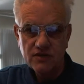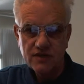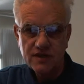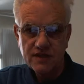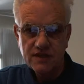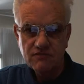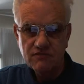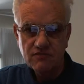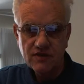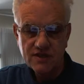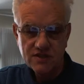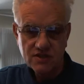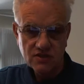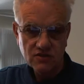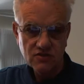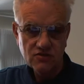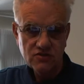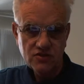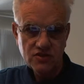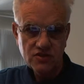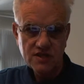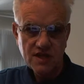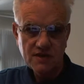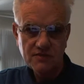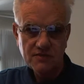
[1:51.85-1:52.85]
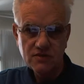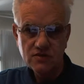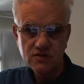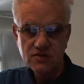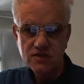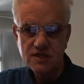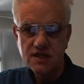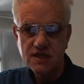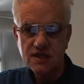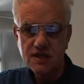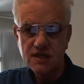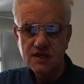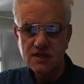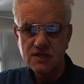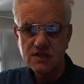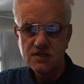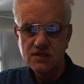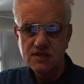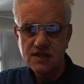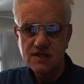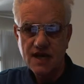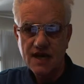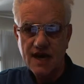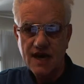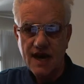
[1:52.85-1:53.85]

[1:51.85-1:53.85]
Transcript: the resolution I'm using is